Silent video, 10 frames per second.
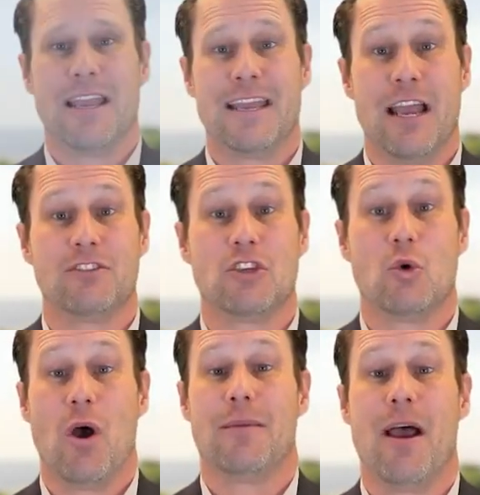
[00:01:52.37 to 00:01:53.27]
Now, just
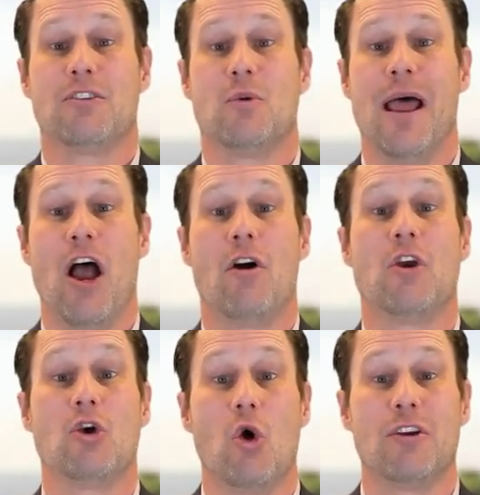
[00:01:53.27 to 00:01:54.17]
20 miles away, on
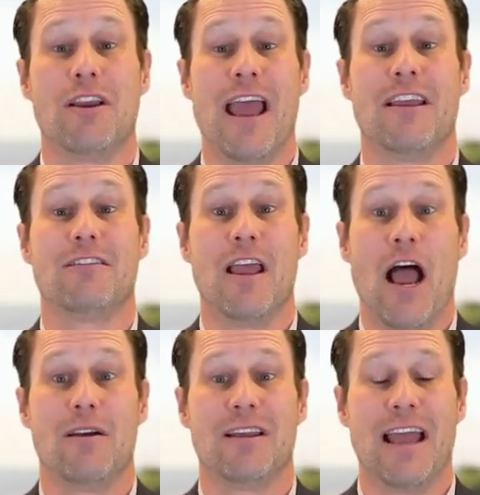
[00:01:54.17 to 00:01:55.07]
the northern end of the
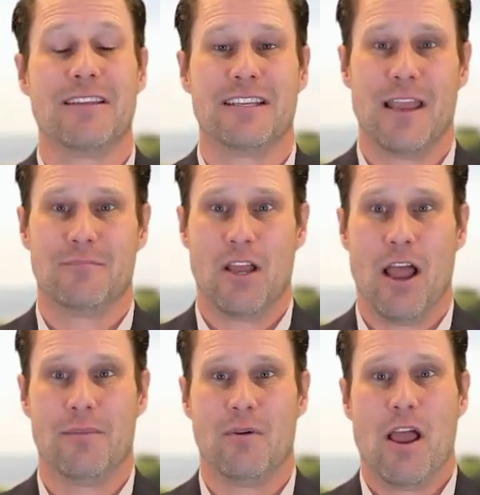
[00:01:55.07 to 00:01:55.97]
island at the same
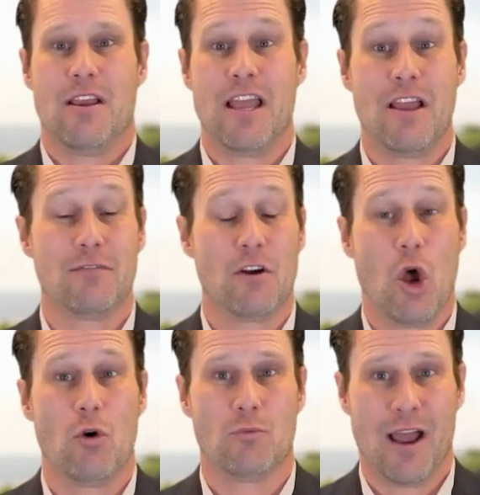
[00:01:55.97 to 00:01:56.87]
time, the Inver
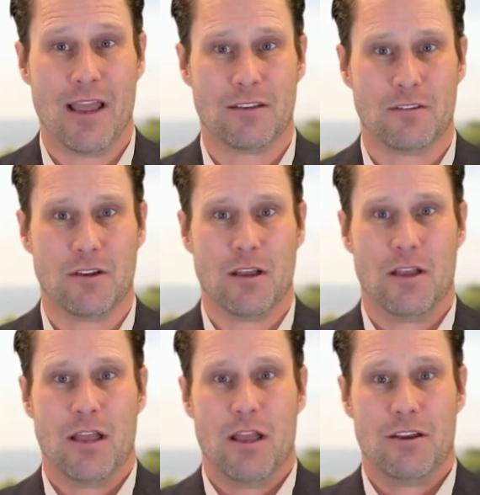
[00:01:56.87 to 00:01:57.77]
called wrecked.
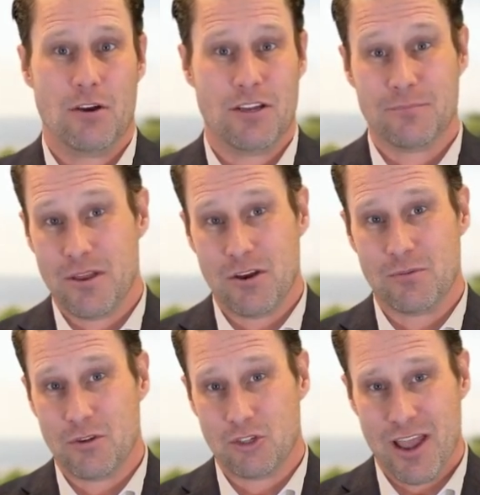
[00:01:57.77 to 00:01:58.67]
Their
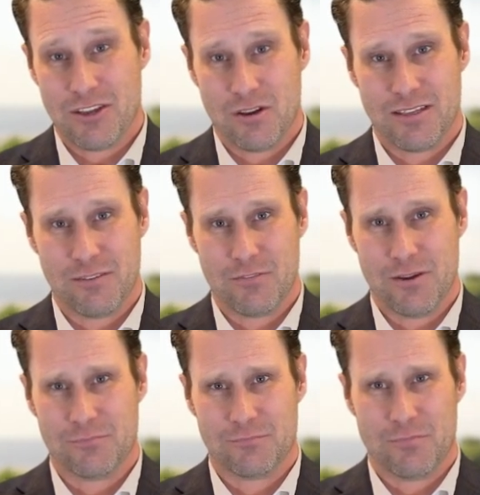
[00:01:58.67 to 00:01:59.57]
experience was tragically different.